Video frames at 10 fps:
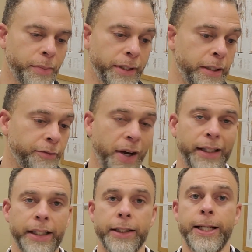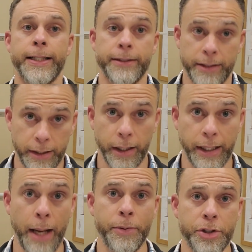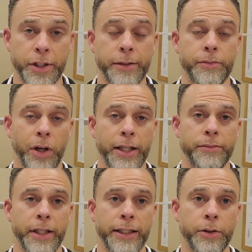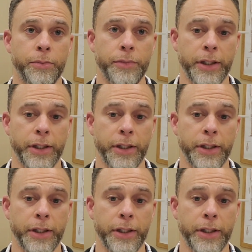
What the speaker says: but then you finally accomplished it, right? And you